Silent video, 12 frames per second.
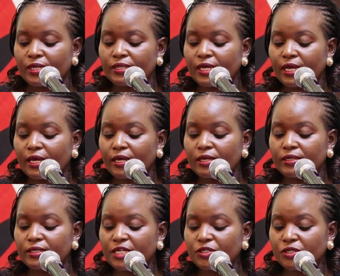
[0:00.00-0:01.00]
The
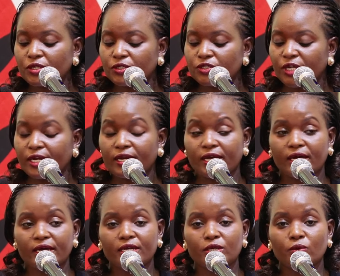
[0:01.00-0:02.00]
National
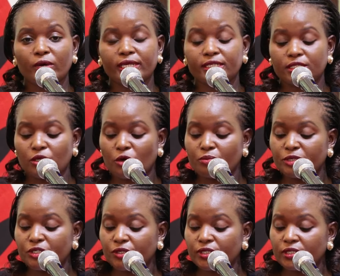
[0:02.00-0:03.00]
Gender and Equality
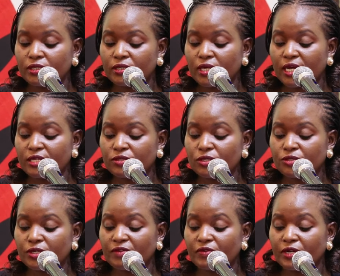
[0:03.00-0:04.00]
Commission has
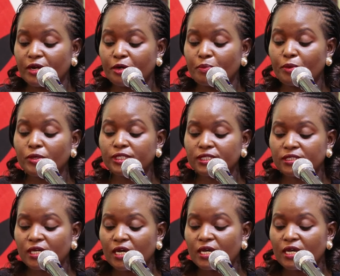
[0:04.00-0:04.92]
also given a report